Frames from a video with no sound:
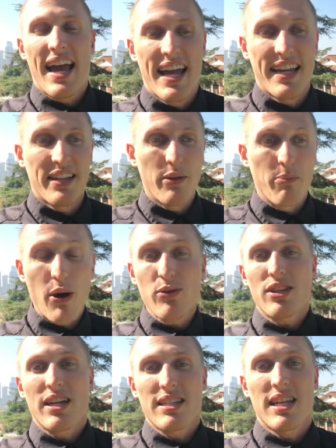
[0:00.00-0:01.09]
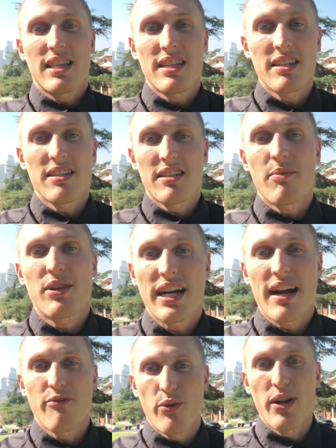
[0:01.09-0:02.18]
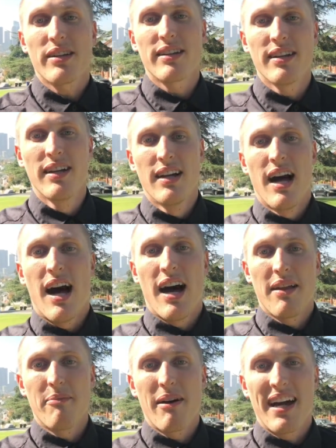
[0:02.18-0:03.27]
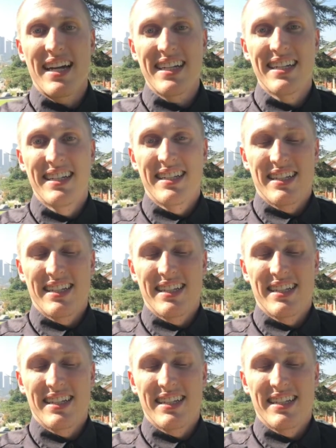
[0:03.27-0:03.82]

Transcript: And in the post I said this is something I've written on my